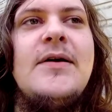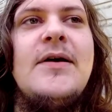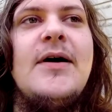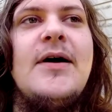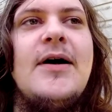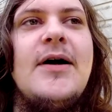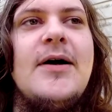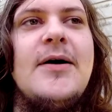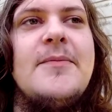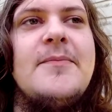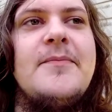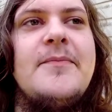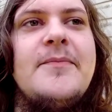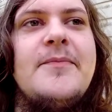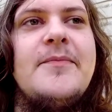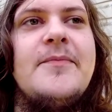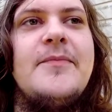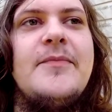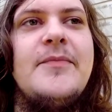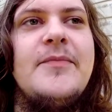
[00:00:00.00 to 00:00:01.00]

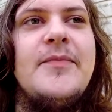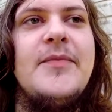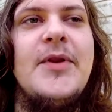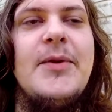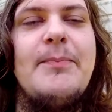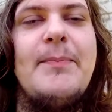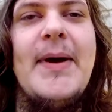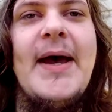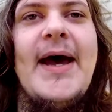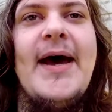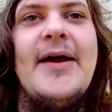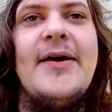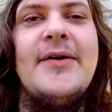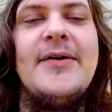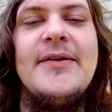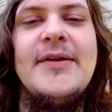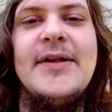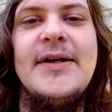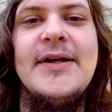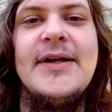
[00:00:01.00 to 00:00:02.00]
The
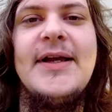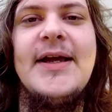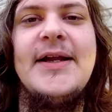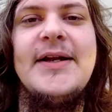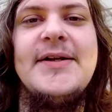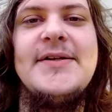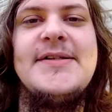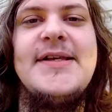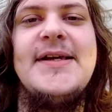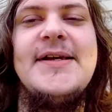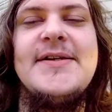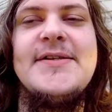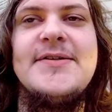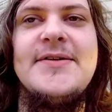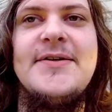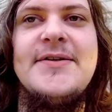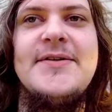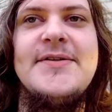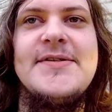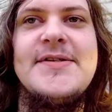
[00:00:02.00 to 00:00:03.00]
pattern that it kind of takes
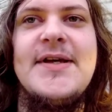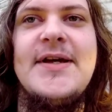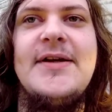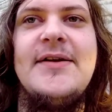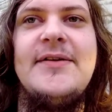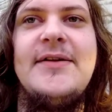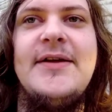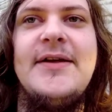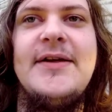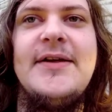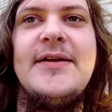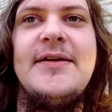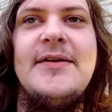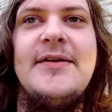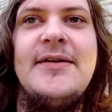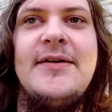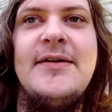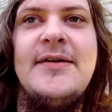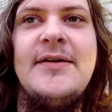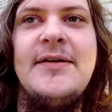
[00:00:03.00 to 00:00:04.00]
on is kind of
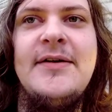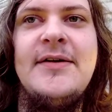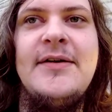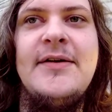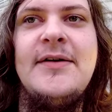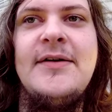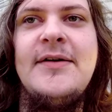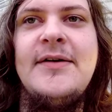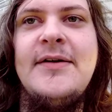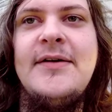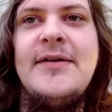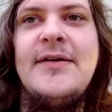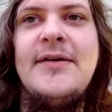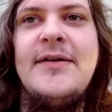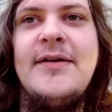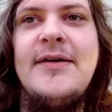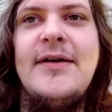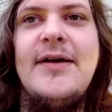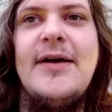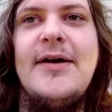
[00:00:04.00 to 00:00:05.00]
like,
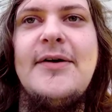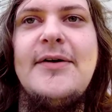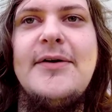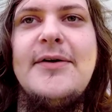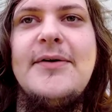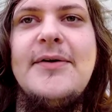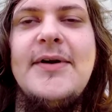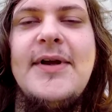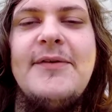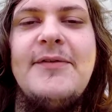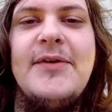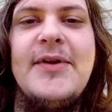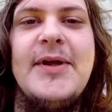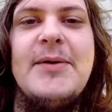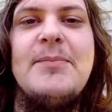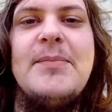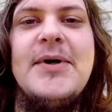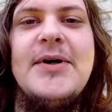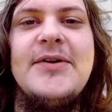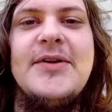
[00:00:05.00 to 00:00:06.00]
I don't know, if you
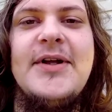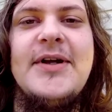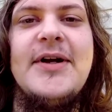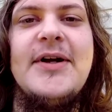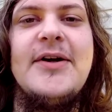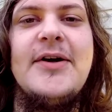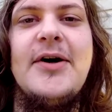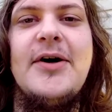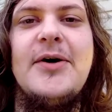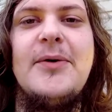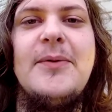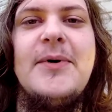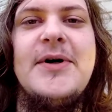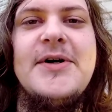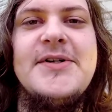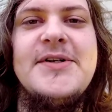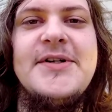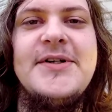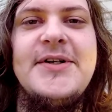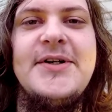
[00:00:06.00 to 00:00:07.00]
like built like a car
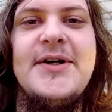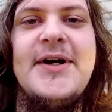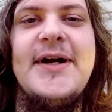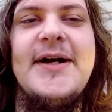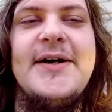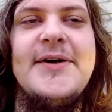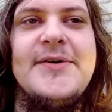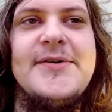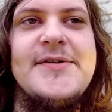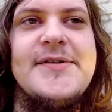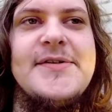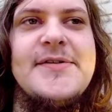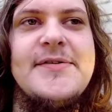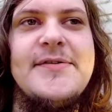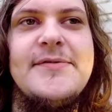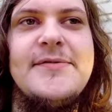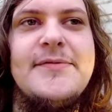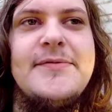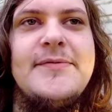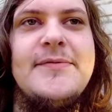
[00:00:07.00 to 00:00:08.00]
wash into your
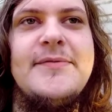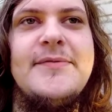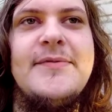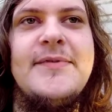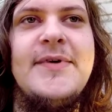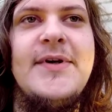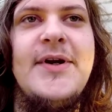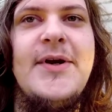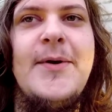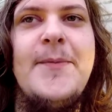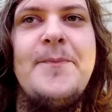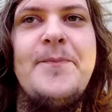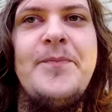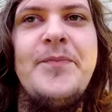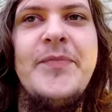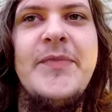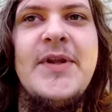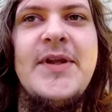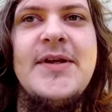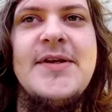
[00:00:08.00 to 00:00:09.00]
house,
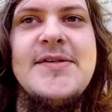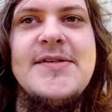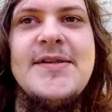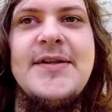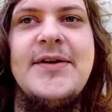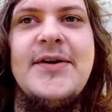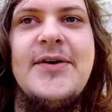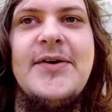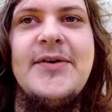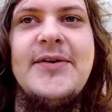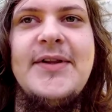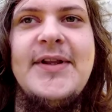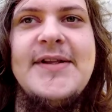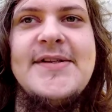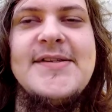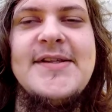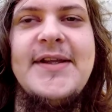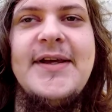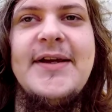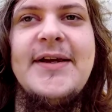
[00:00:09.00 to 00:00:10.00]
because
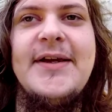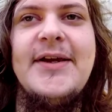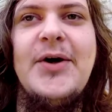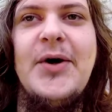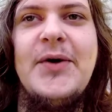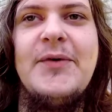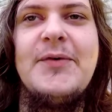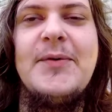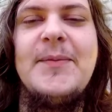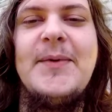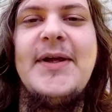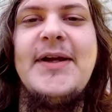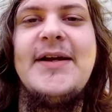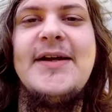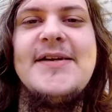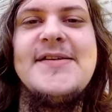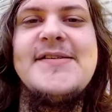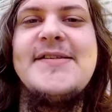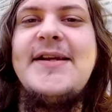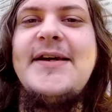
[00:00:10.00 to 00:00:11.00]
it's like going from like
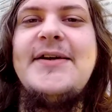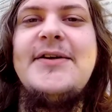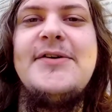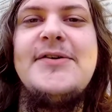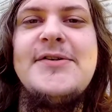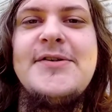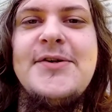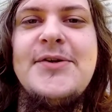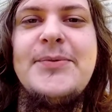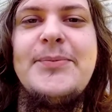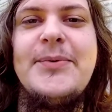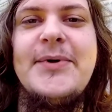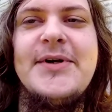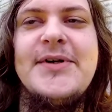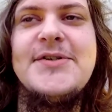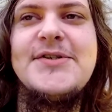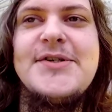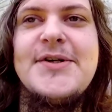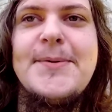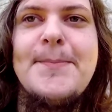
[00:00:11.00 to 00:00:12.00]
a standard
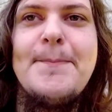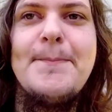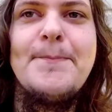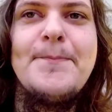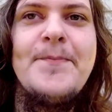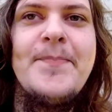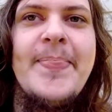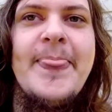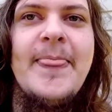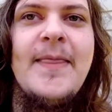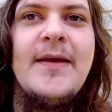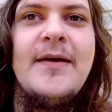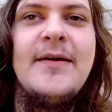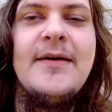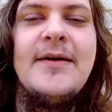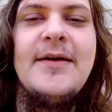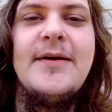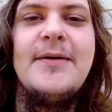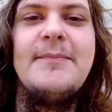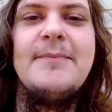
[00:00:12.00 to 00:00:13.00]
toothbrush
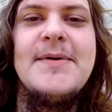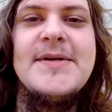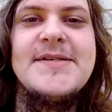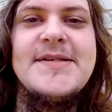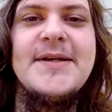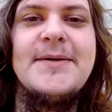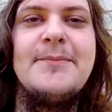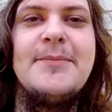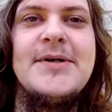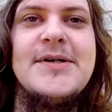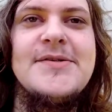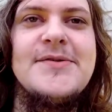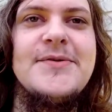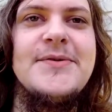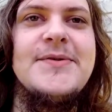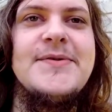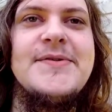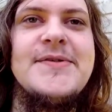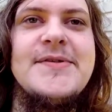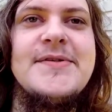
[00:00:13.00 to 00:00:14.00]
missing
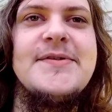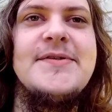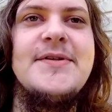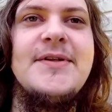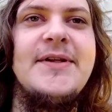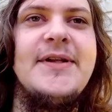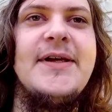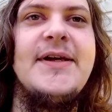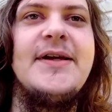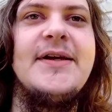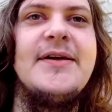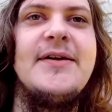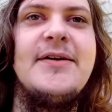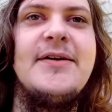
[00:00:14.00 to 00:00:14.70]
bristles to like